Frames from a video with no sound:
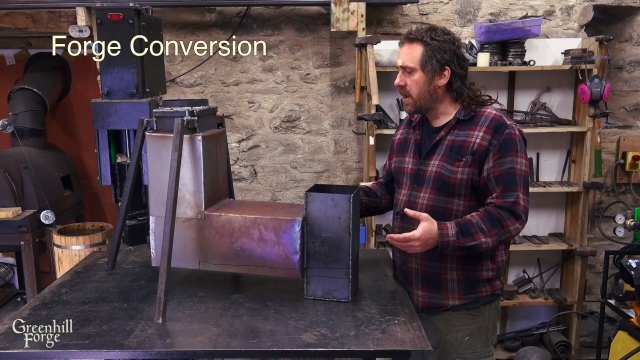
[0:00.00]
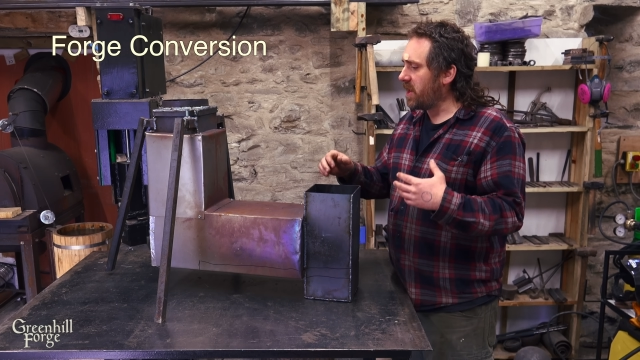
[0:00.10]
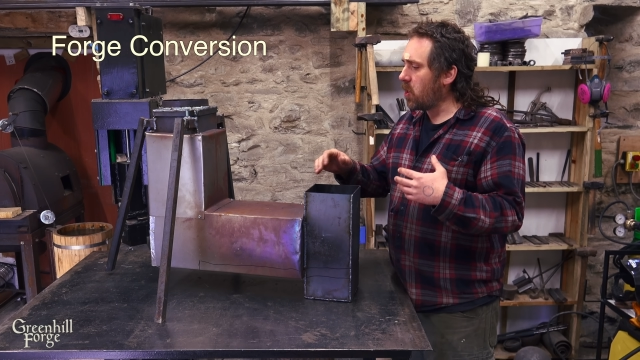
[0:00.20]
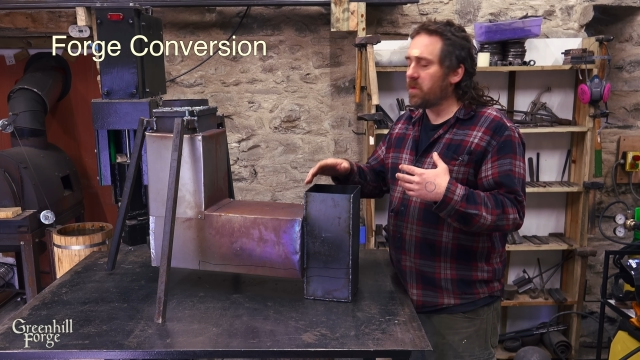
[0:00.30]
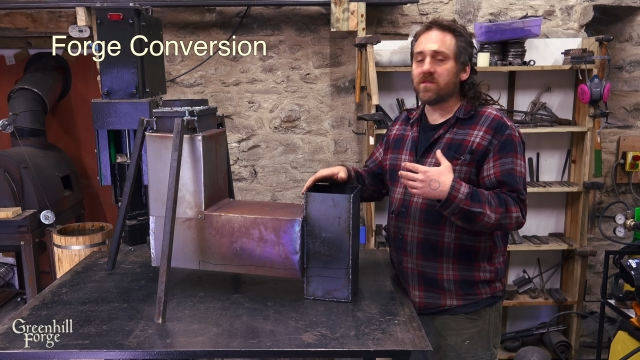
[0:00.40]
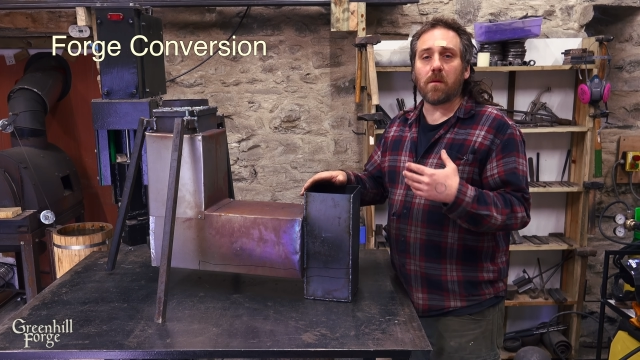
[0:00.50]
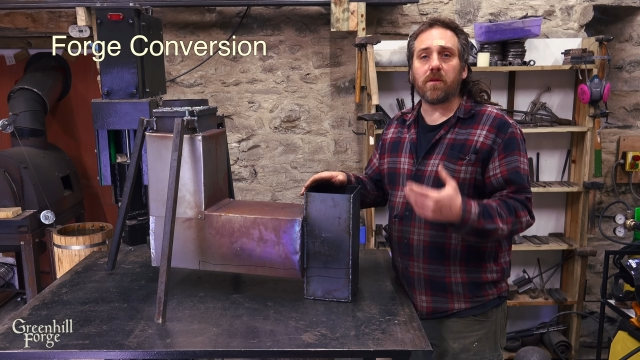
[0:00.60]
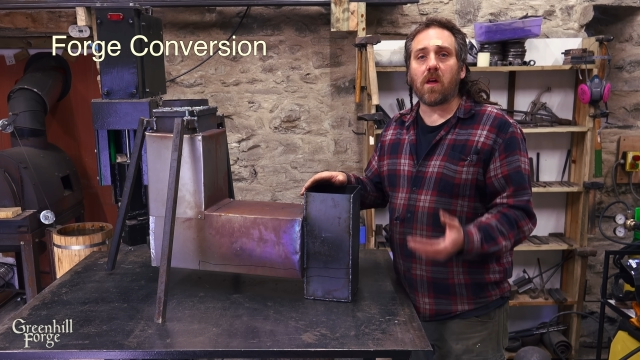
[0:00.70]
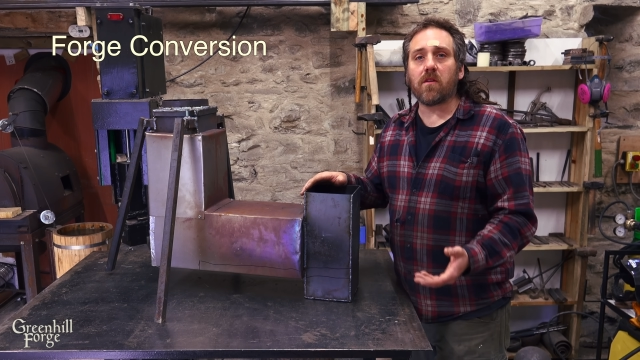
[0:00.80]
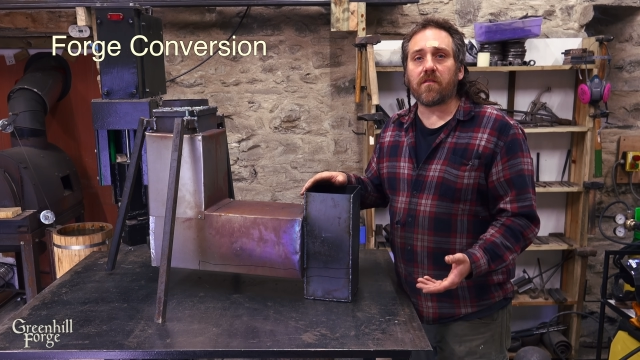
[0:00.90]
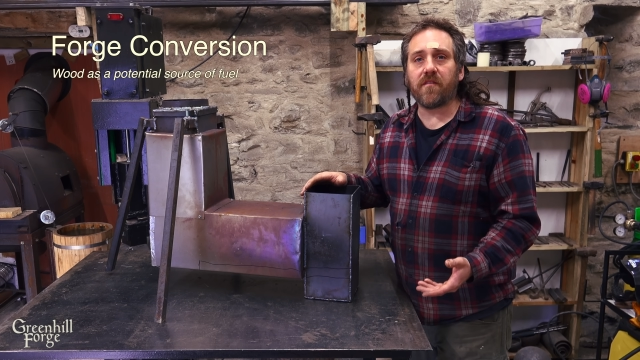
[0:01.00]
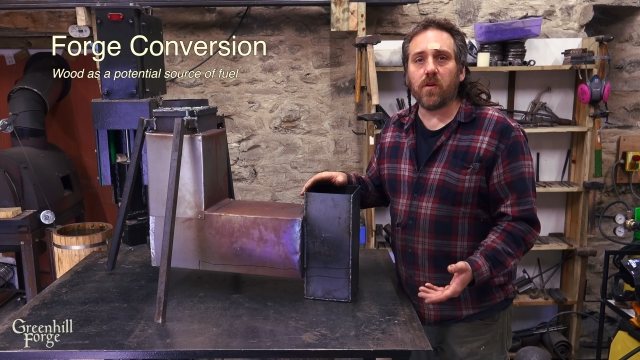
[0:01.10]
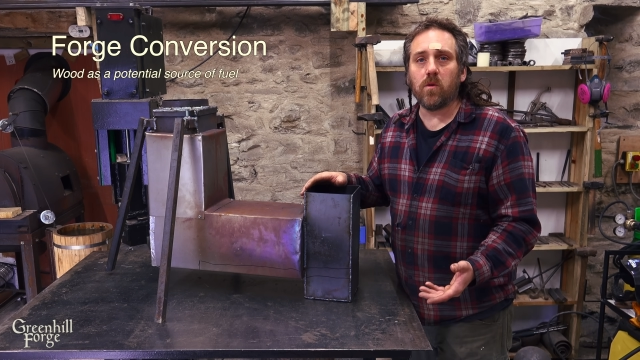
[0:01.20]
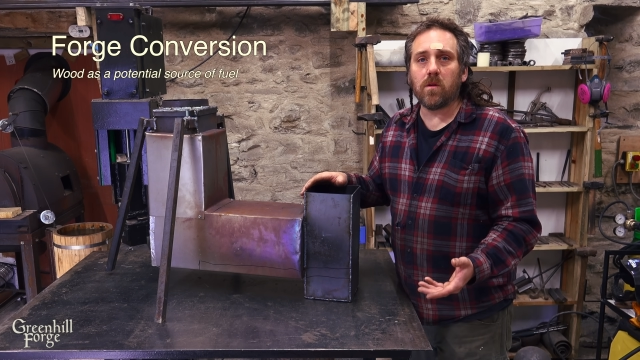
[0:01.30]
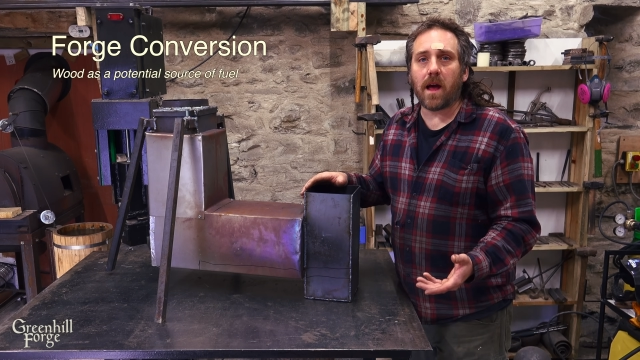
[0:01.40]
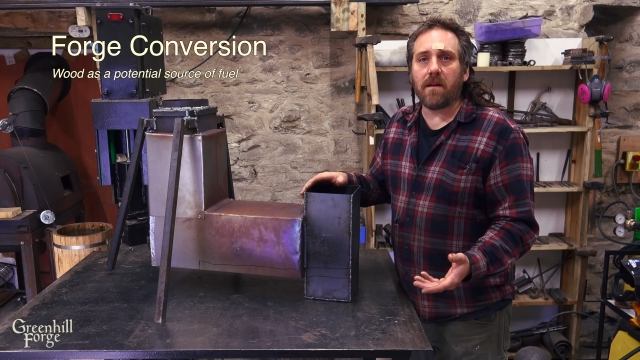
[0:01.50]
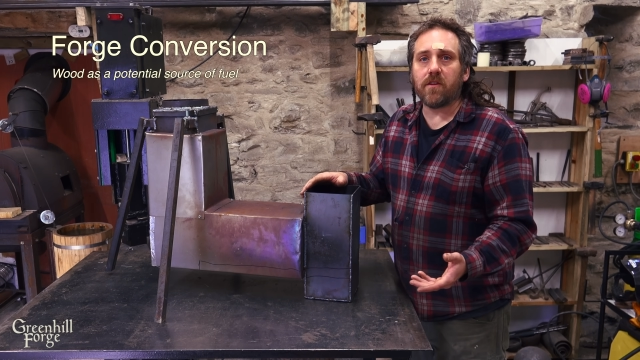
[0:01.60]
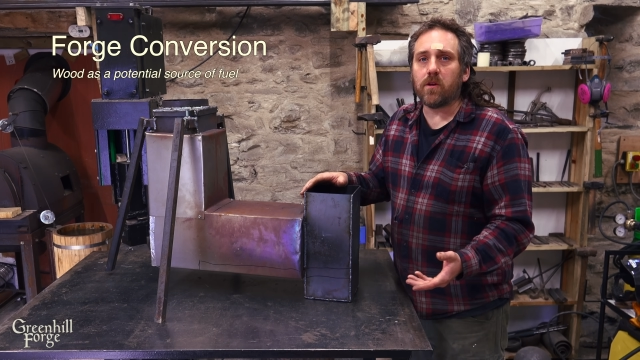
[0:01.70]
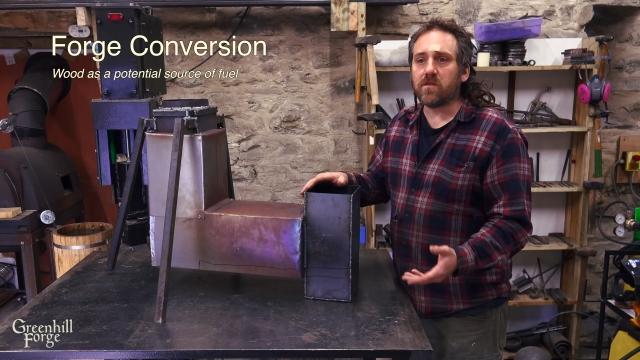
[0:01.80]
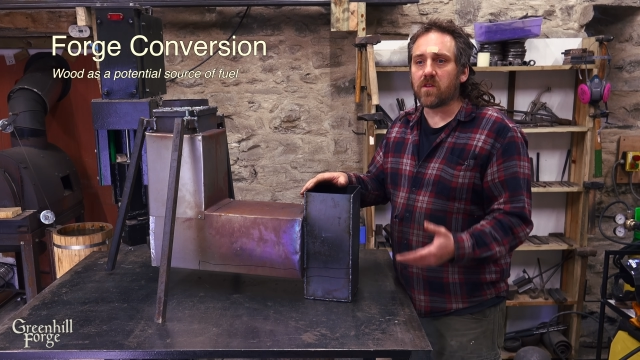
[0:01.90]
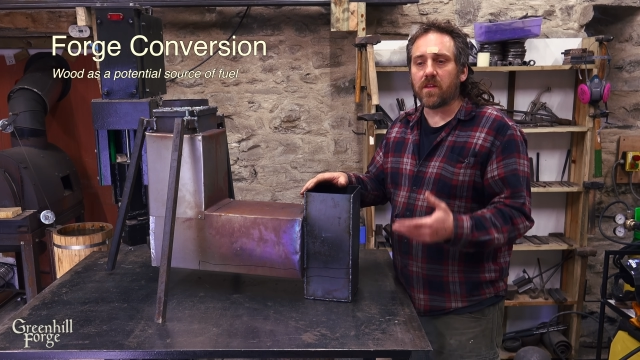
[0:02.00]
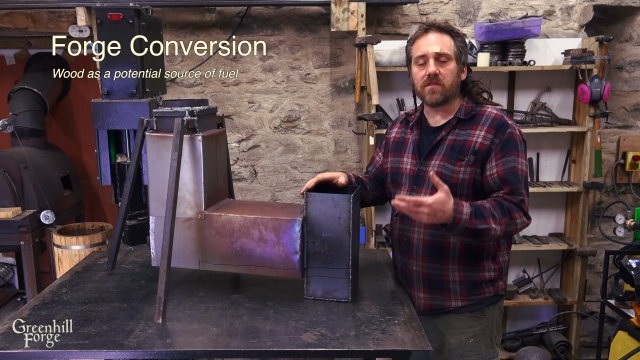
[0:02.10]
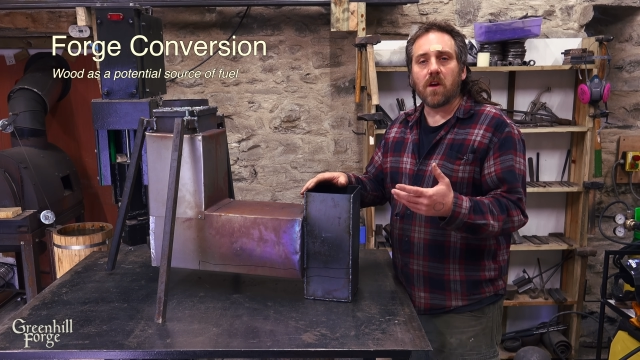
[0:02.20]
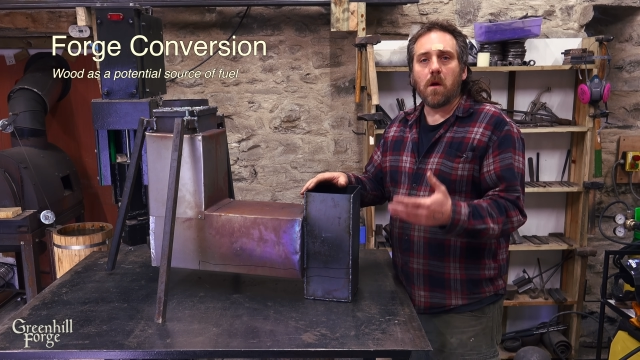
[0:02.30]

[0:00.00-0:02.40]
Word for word: It opens up another fuel avenue. So there's